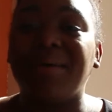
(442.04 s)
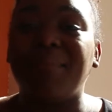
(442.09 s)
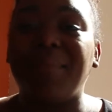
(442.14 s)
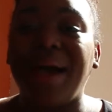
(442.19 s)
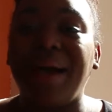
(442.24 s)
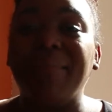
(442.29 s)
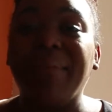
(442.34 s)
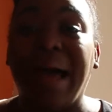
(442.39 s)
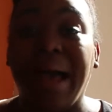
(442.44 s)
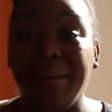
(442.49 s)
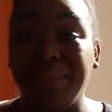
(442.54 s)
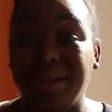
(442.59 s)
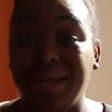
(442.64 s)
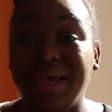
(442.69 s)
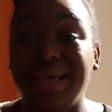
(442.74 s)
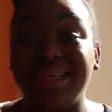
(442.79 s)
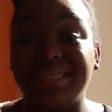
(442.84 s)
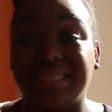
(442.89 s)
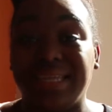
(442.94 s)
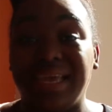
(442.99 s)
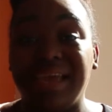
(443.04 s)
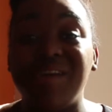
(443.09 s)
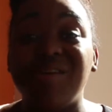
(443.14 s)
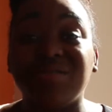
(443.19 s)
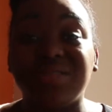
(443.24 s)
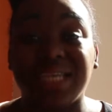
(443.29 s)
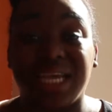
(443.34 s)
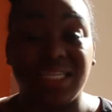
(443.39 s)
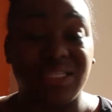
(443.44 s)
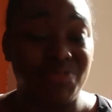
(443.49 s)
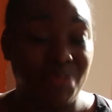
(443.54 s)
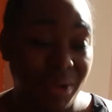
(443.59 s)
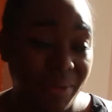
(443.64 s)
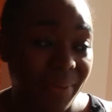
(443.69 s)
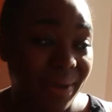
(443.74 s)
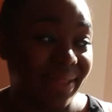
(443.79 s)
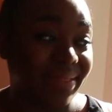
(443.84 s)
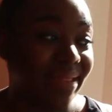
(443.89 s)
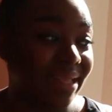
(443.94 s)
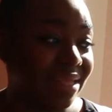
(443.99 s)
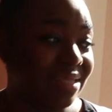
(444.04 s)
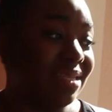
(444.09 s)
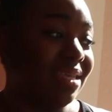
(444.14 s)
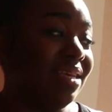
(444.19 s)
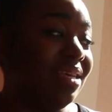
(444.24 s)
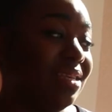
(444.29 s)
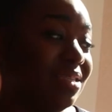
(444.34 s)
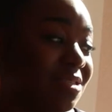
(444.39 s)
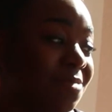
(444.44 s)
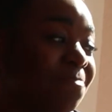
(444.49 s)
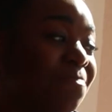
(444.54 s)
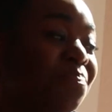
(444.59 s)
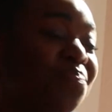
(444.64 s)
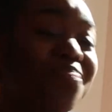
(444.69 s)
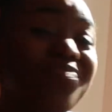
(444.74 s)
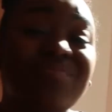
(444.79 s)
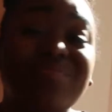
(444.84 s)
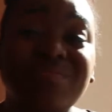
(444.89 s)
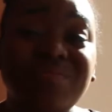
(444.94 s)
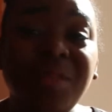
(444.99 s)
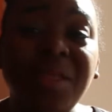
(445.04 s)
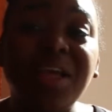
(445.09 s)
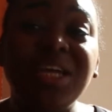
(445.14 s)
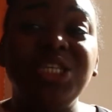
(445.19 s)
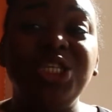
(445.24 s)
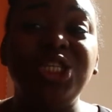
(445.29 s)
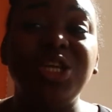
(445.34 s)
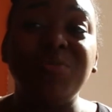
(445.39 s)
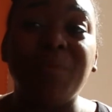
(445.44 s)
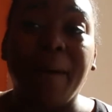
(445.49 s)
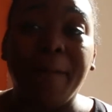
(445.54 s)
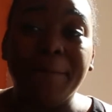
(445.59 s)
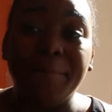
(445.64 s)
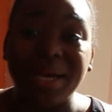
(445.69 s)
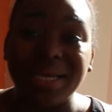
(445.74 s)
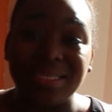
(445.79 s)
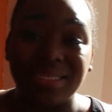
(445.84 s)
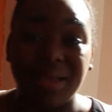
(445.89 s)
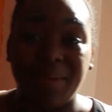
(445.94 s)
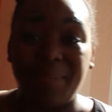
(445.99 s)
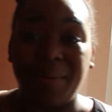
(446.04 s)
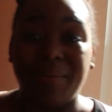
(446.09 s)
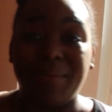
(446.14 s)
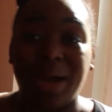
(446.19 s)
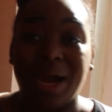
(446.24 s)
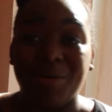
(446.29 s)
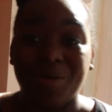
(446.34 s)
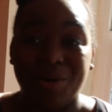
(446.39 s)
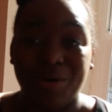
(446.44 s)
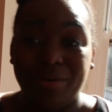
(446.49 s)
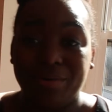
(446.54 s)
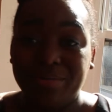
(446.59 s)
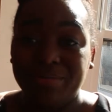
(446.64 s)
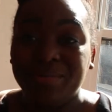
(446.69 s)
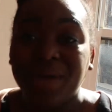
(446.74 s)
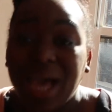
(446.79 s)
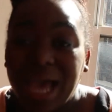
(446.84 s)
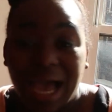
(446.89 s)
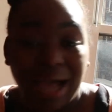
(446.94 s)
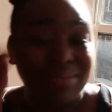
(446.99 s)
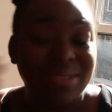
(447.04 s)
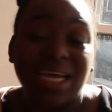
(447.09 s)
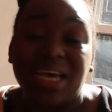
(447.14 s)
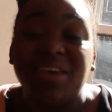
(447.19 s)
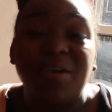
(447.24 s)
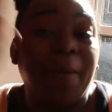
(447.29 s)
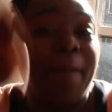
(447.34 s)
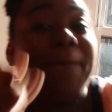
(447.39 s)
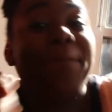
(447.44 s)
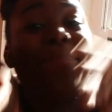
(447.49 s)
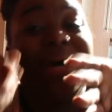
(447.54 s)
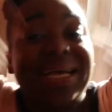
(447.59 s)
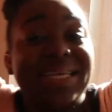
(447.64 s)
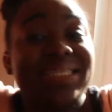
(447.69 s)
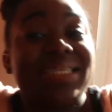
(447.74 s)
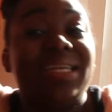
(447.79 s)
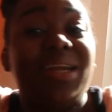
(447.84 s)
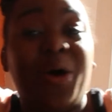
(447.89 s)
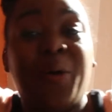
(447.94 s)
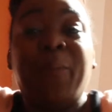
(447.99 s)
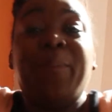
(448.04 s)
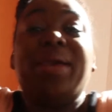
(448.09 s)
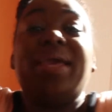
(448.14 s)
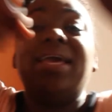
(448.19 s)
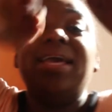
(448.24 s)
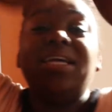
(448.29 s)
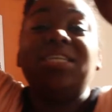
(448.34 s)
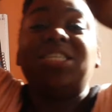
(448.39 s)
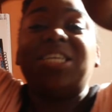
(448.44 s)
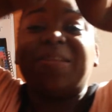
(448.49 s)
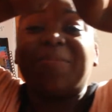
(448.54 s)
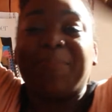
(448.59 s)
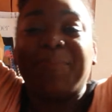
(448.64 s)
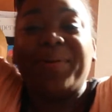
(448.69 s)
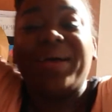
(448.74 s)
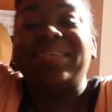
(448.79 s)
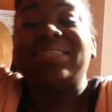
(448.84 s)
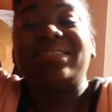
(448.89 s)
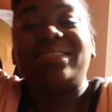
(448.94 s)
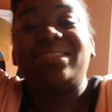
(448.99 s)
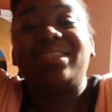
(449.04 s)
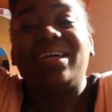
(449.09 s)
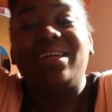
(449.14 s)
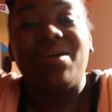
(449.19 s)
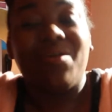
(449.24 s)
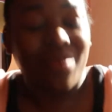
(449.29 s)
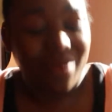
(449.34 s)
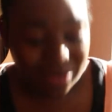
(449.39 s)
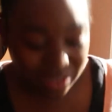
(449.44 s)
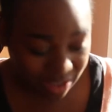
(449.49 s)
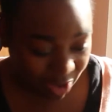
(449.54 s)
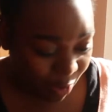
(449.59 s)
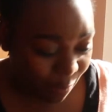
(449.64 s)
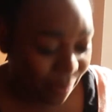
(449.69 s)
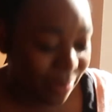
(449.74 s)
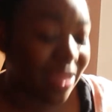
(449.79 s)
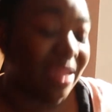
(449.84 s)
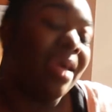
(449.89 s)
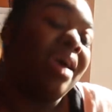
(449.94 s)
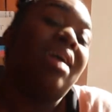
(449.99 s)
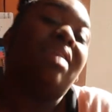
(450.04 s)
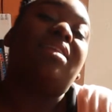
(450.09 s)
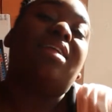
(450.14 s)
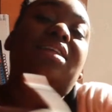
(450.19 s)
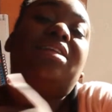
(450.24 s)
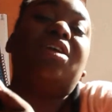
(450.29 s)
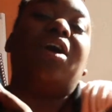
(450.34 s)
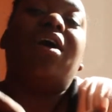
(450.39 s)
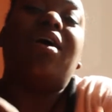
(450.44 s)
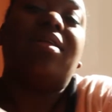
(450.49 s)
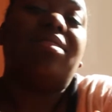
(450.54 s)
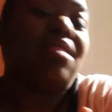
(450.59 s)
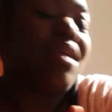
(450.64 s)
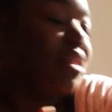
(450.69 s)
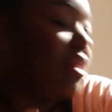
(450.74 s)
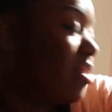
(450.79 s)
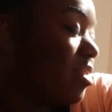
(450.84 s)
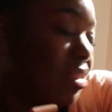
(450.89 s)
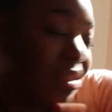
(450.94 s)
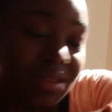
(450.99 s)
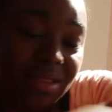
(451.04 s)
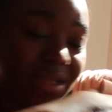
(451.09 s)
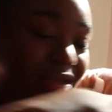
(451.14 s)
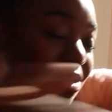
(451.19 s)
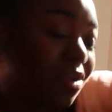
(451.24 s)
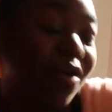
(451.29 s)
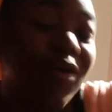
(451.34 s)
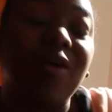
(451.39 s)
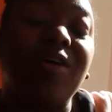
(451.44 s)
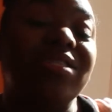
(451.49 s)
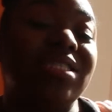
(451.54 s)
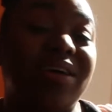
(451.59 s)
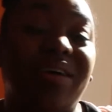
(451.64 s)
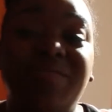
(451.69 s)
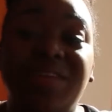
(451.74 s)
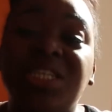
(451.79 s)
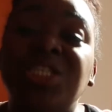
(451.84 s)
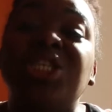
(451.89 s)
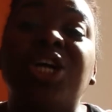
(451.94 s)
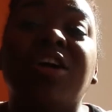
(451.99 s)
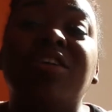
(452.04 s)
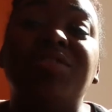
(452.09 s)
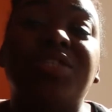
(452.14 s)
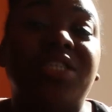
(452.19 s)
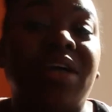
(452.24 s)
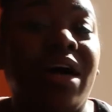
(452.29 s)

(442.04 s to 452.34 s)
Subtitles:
that my mom does that irritates me about this is she will bust up in my room. I'm telling you, bust it open. Just bust the doors open. The doors of the church